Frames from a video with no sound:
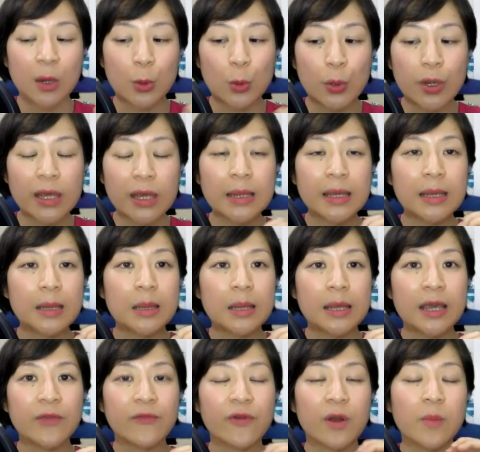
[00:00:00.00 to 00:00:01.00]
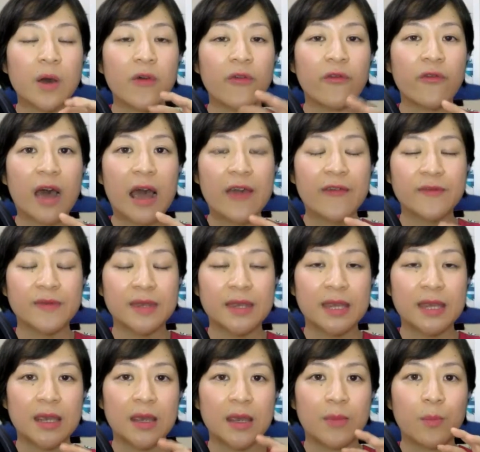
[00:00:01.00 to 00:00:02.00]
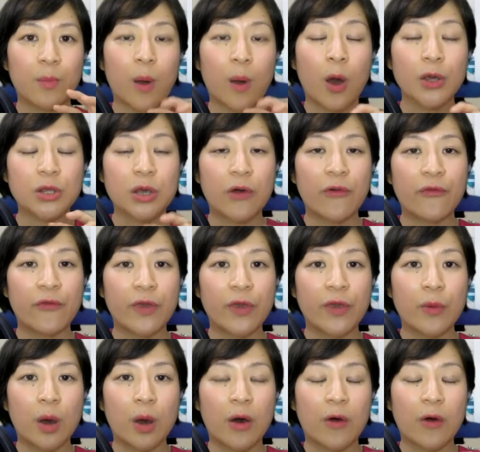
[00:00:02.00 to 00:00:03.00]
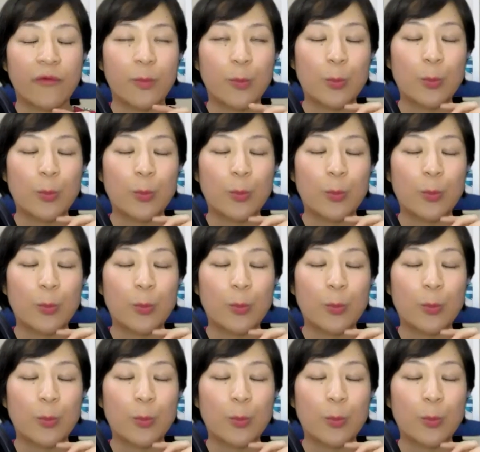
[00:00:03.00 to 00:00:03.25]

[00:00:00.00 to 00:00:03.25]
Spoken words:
really lead from a 5D point of view of